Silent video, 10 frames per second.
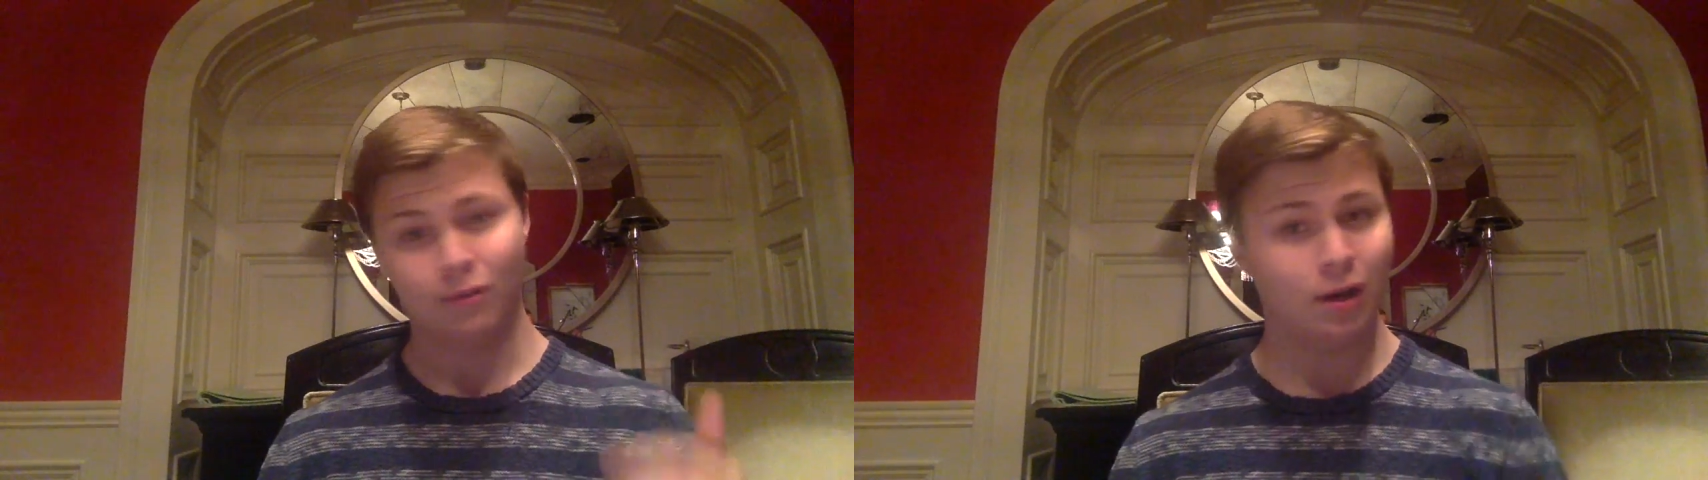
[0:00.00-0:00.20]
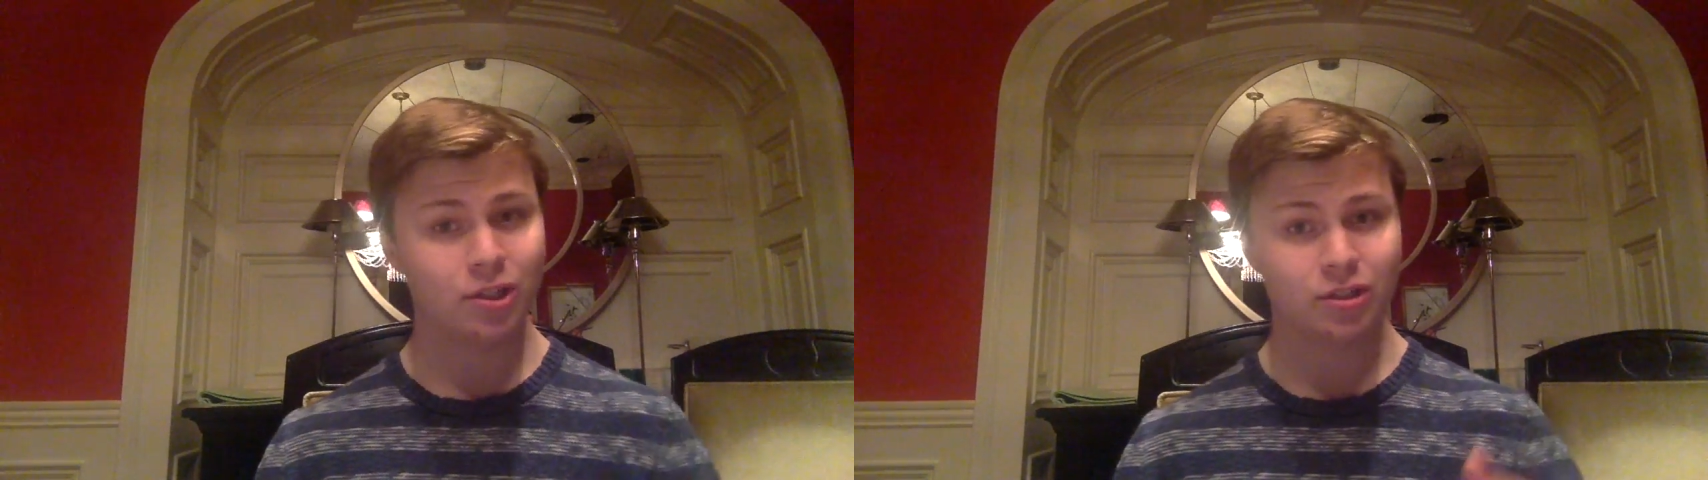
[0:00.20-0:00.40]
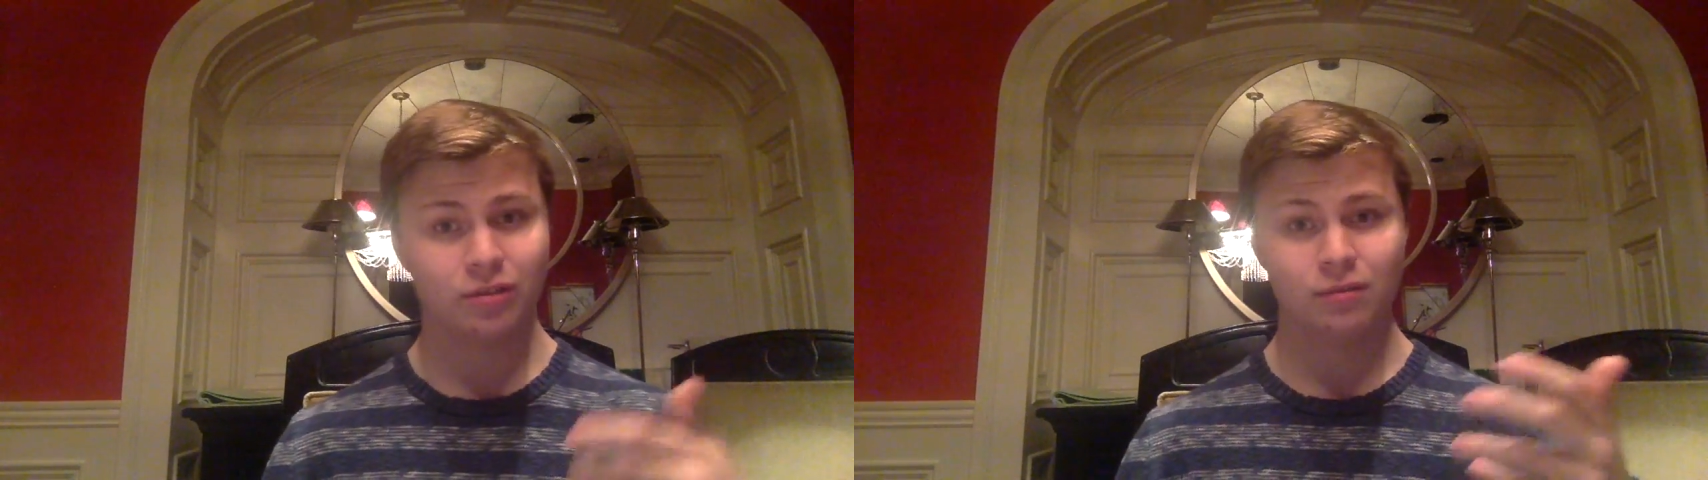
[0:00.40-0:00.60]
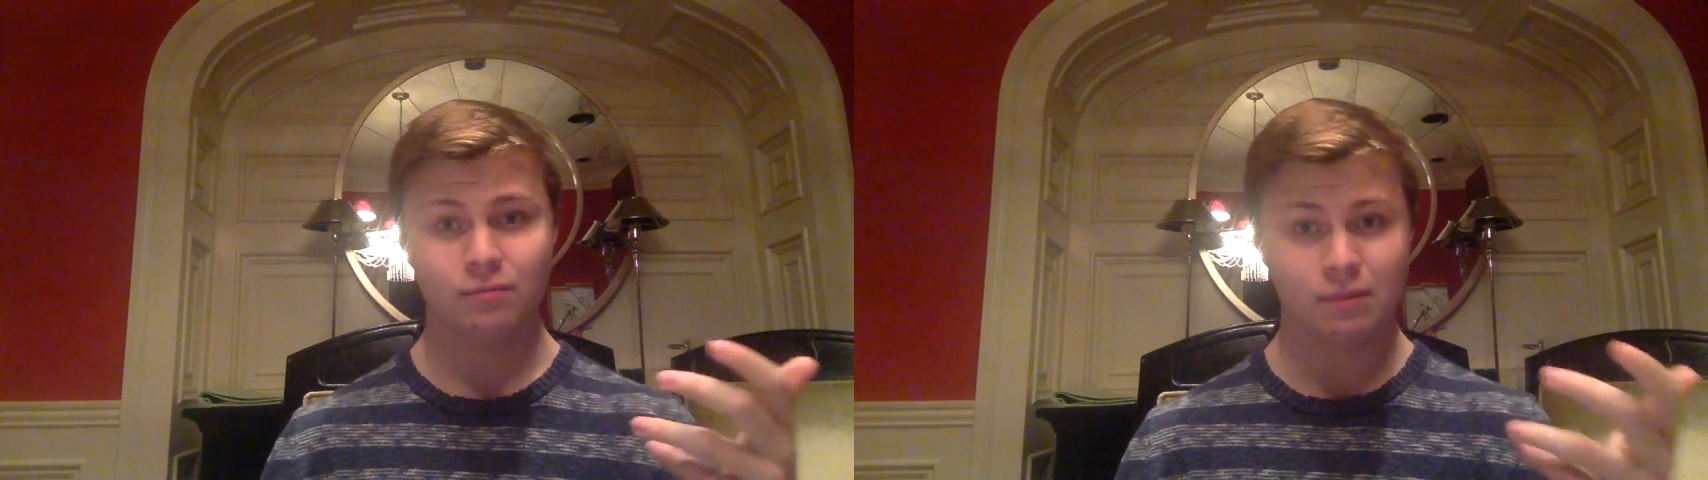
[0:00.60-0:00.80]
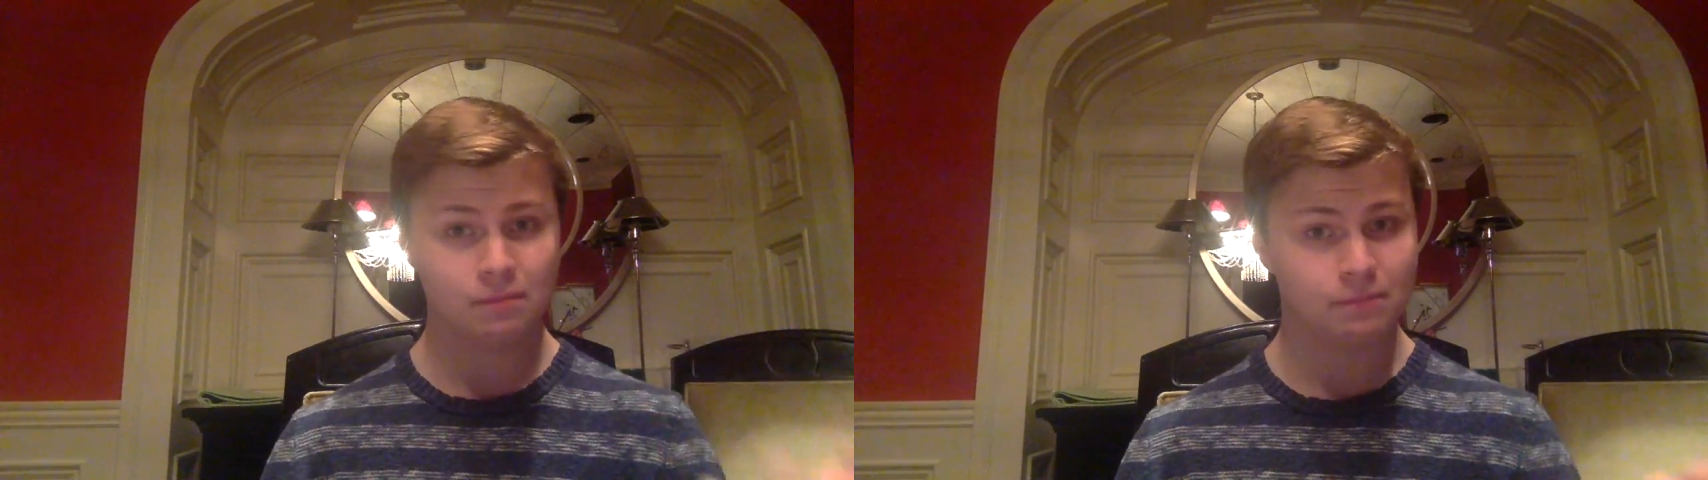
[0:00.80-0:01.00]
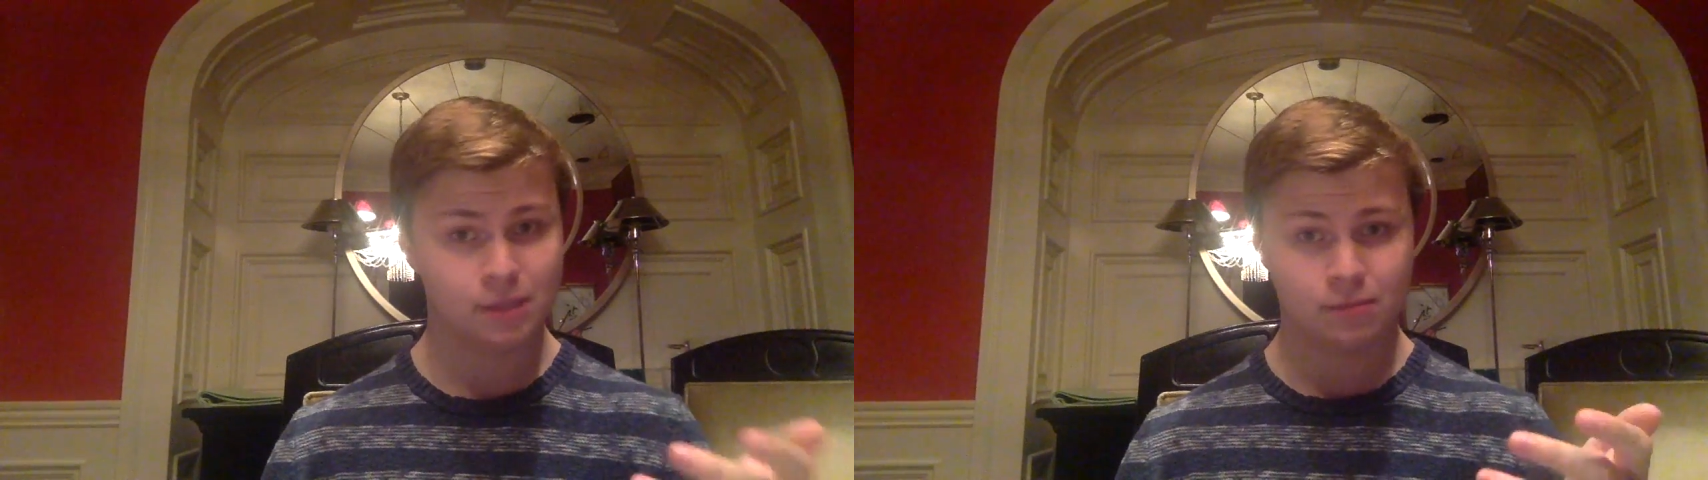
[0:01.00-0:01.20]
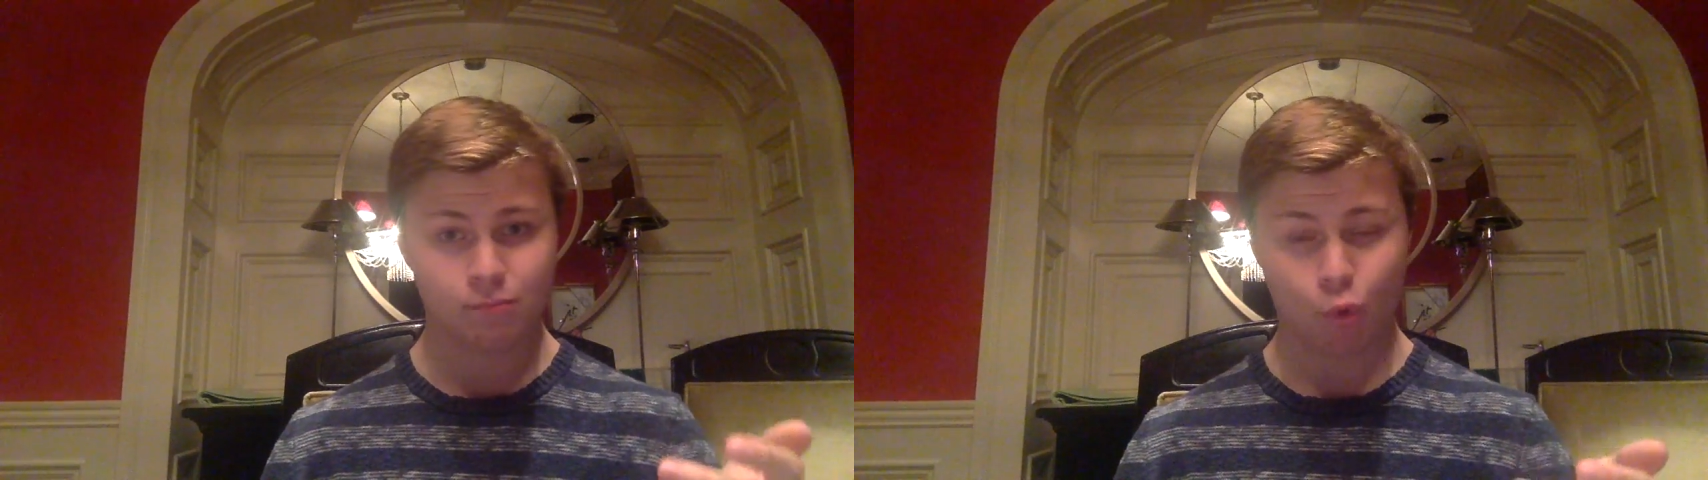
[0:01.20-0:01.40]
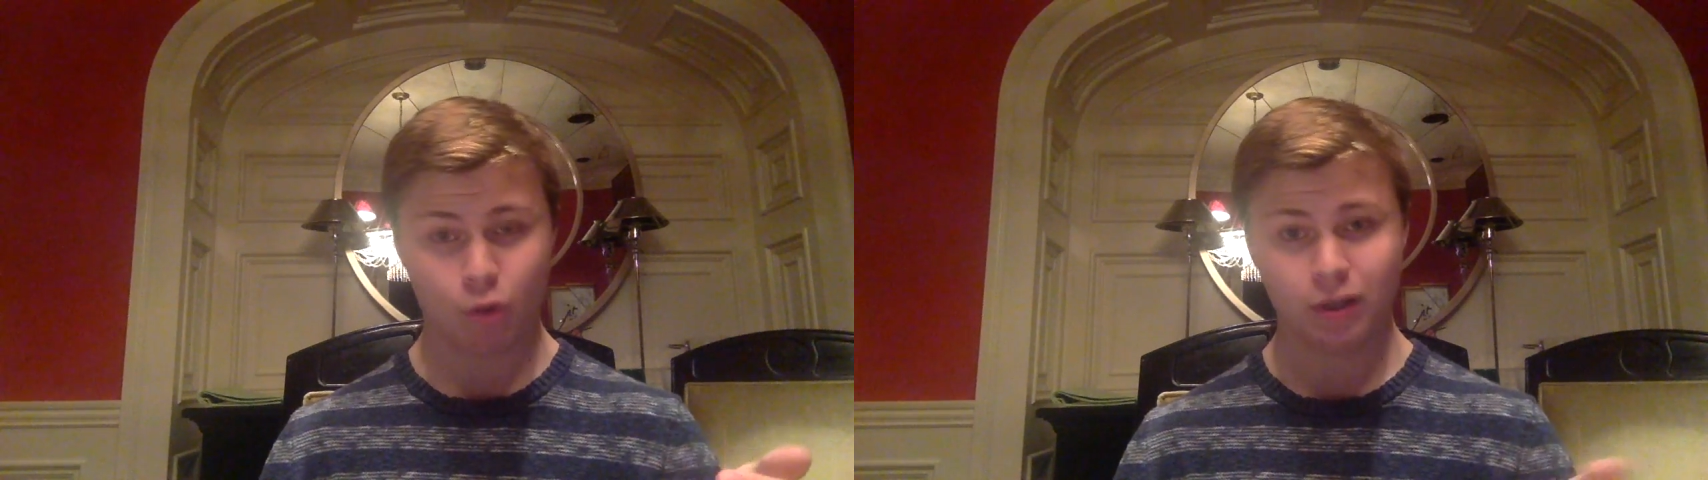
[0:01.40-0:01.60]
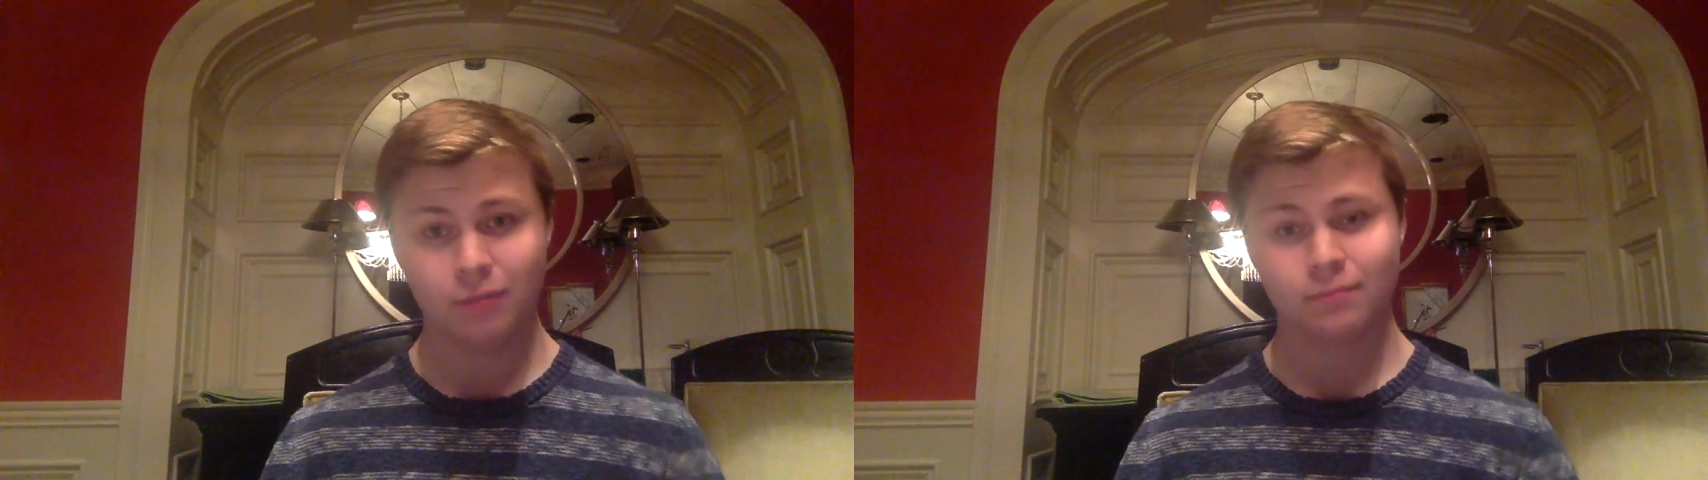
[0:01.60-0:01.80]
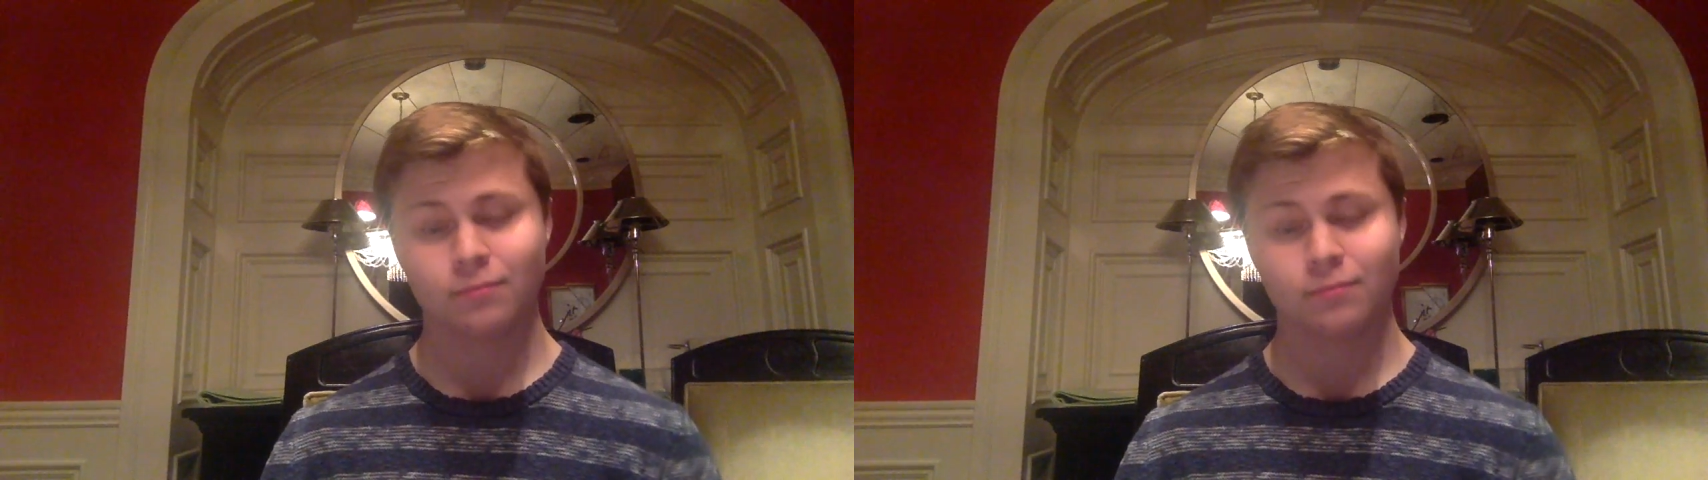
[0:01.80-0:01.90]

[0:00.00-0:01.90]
Washington, Oregon,